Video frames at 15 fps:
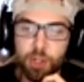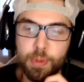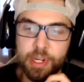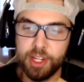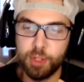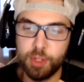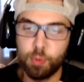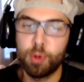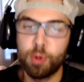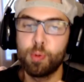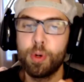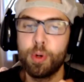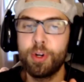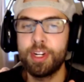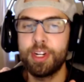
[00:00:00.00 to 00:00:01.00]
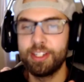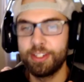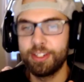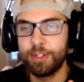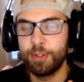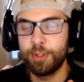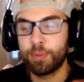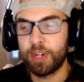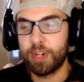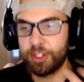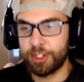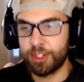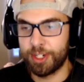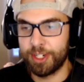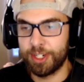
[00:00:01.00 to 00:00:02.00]
is we're worried to
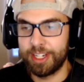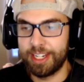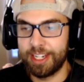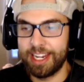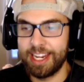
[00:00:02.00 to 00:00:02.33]
pressure. And